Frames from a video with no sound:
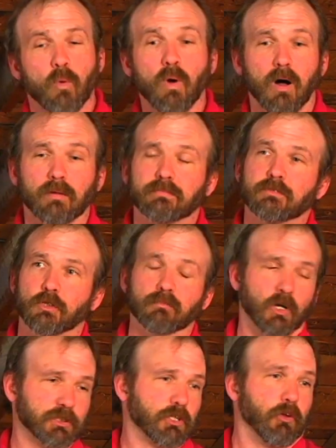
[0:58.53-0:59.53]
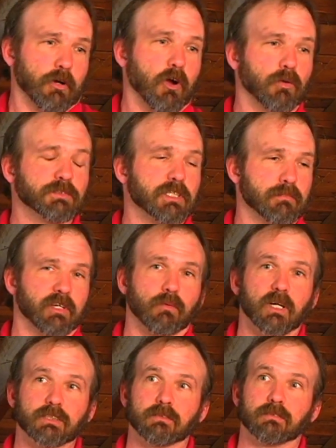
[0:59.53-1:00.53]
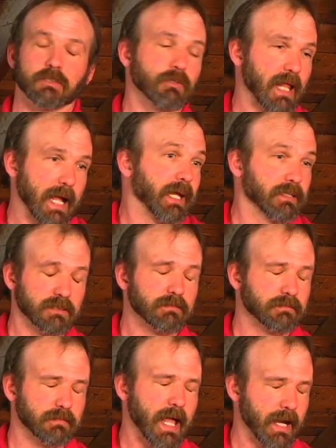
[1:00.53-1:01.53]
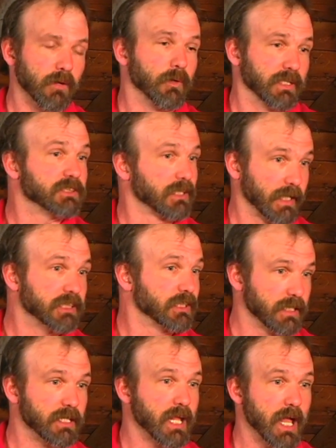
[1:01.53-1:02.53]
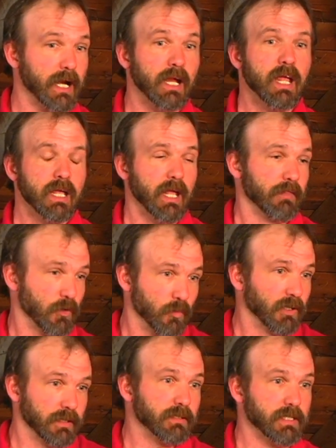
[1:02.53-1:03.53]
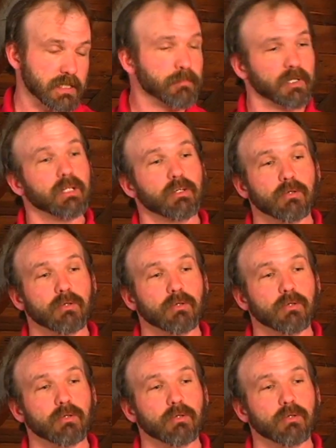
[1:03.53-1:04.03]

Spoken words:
Well, most older homes in the Midwest do lack adequate insulation in the attic, and they typically